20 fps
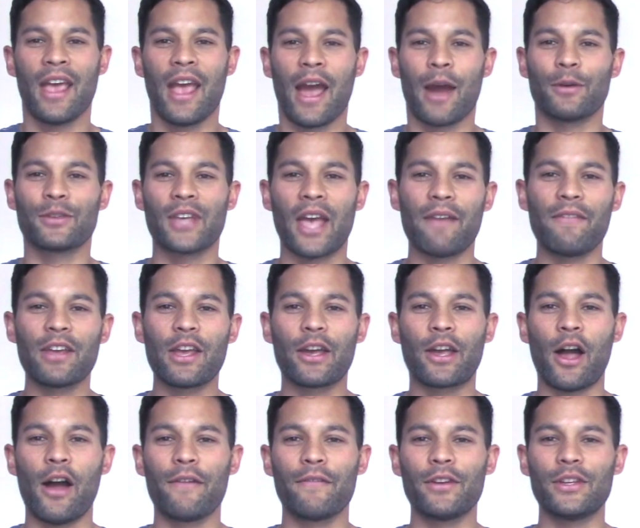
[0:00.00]
I was having a
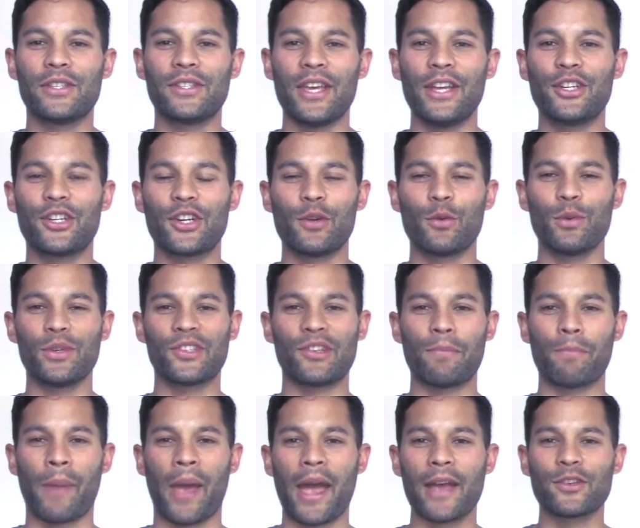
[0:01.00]
conversation with
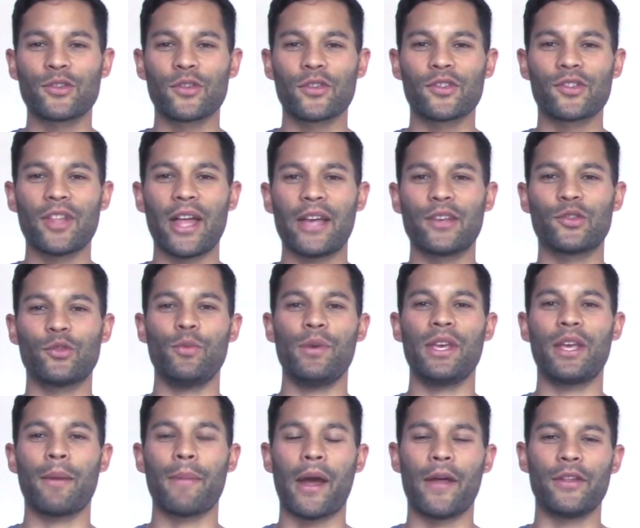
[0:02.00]
some pastors last
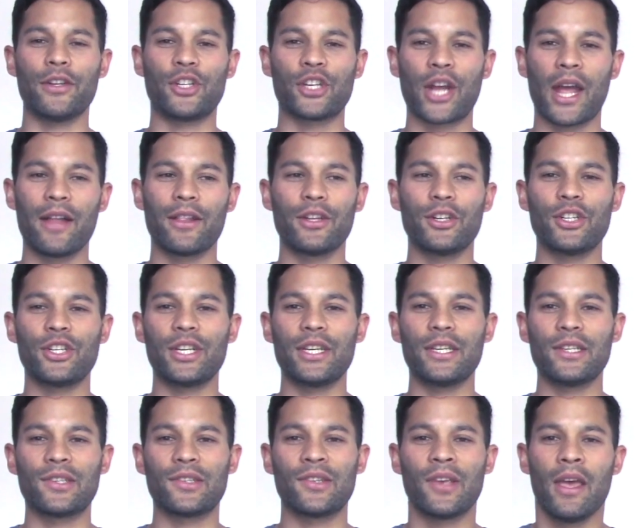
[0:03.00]
week about the
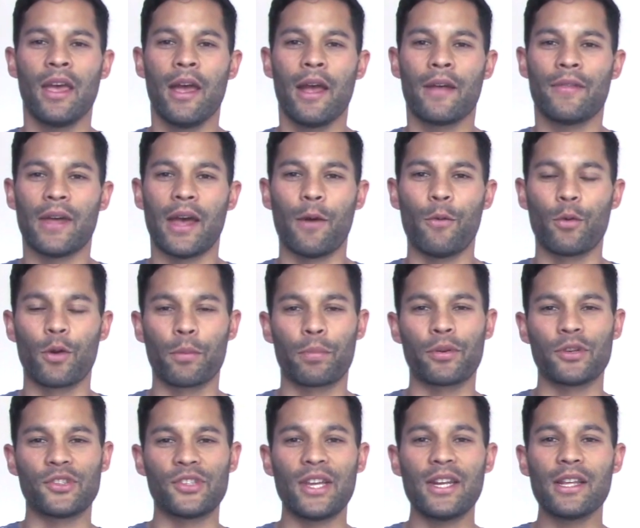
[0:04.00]
challenges that were
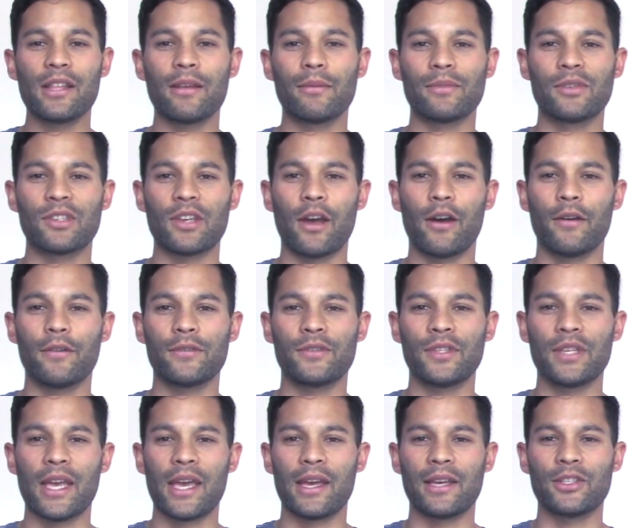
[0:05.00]
presenting
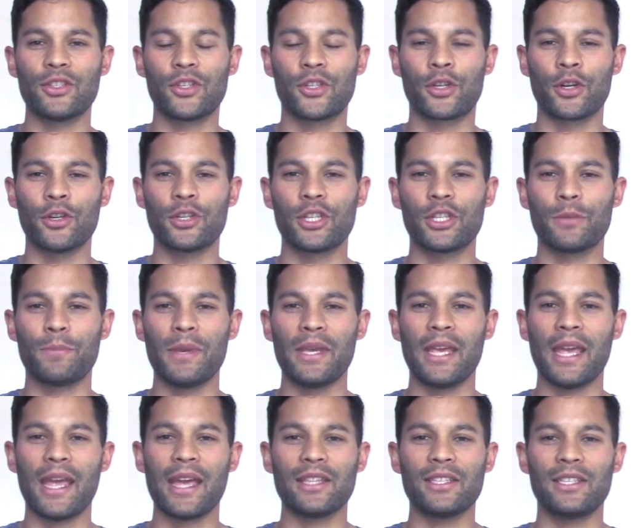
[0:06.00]
themselves as churches
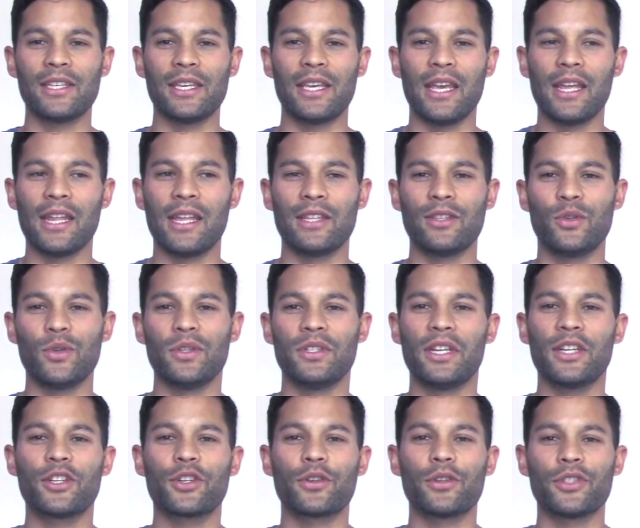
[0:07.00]
began to get into
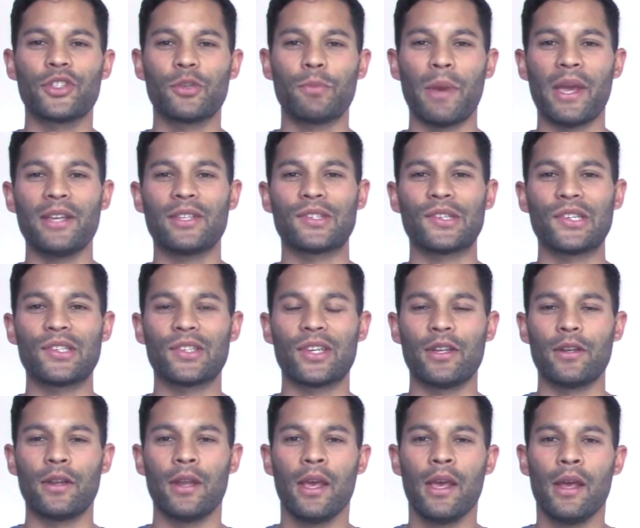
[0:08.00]
digital spaces
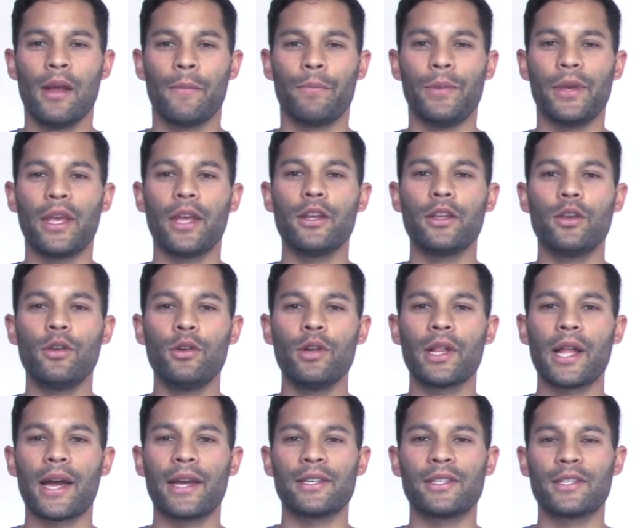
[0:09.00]
and begin to
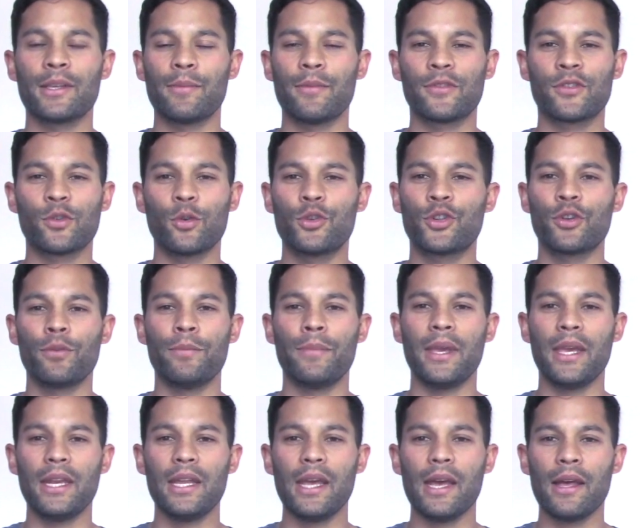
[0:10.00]
utilize some of social
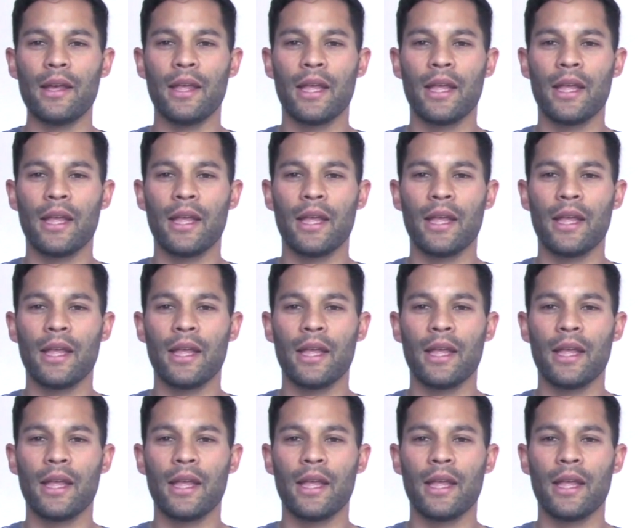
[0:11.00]
media